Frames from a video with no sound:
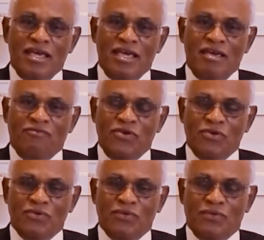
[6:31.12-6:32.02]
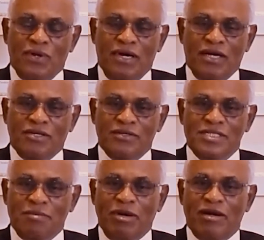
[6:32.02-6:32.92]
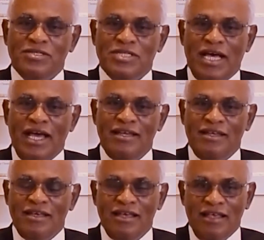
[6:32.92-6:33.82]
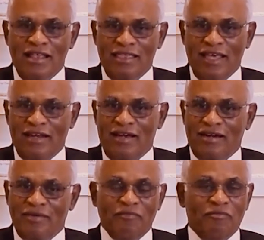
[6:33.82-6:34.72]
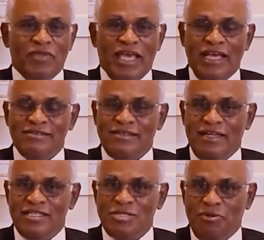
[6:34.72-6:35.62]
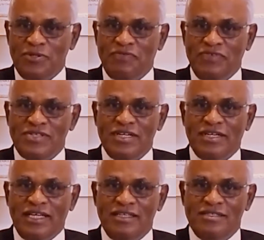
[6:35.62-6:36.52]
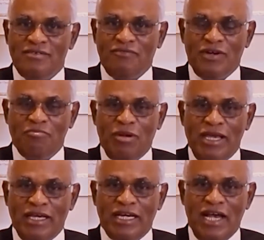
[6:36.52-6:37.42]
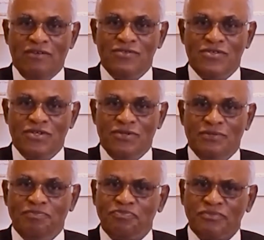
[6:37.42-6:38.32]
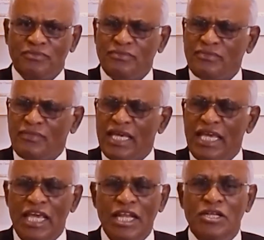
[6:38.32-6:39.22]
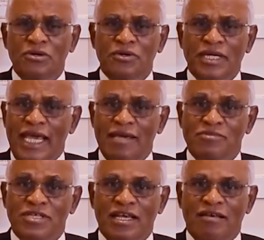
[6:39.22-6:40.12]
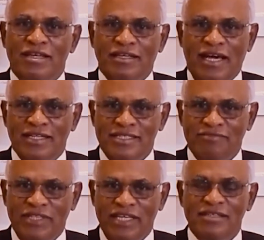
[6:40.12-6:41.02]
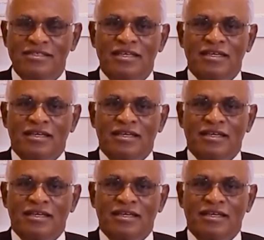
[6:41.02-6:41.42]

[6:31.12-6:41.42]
If you are to step outside, there are excellent sports facilities, from playgrounds to indoor games and other kinds of things.